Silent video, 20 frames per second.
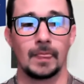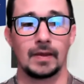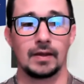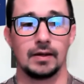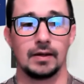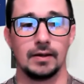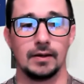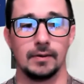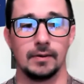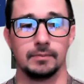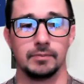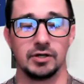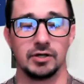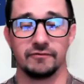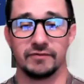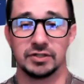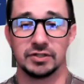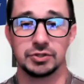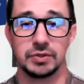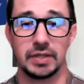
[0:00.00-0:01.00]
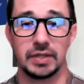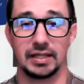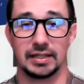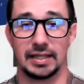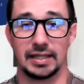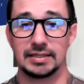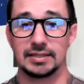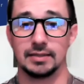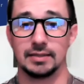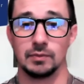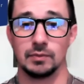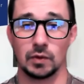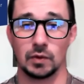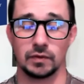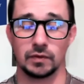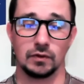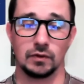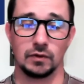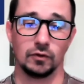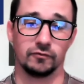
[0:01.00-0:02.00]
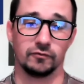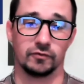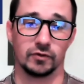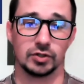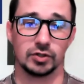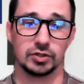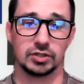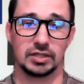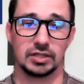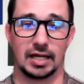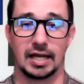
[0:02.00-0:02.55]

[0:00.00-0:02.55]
But eventually I liked it more than the old version.